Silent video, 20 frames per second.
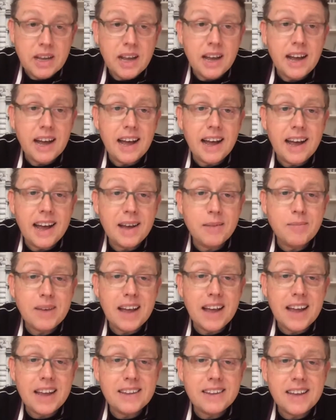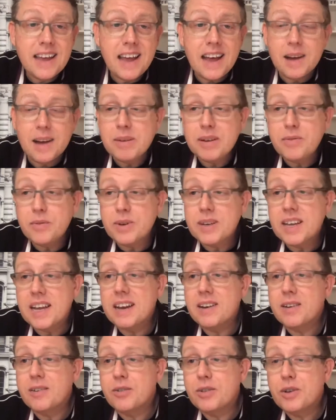If you want to
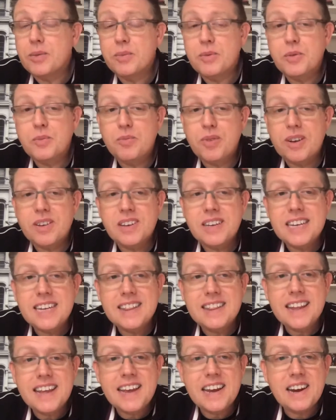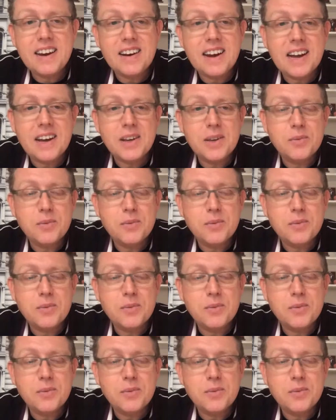get a Christmas present in there,